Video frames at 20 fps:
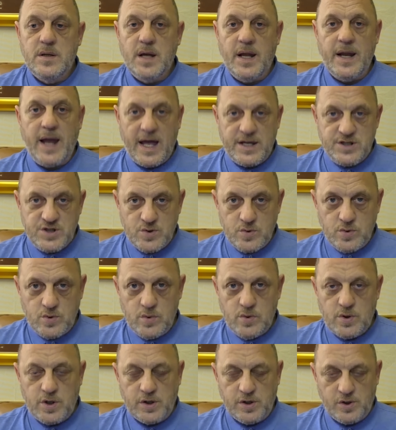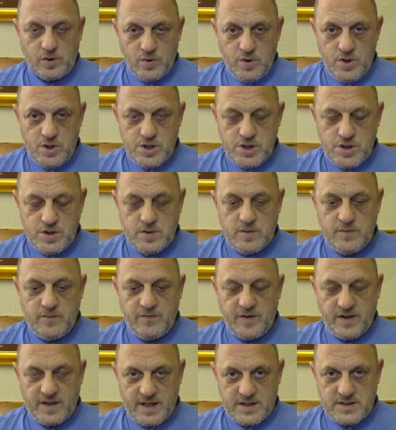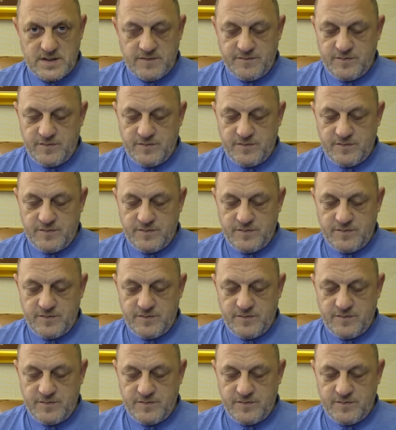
a natural conclusion for this.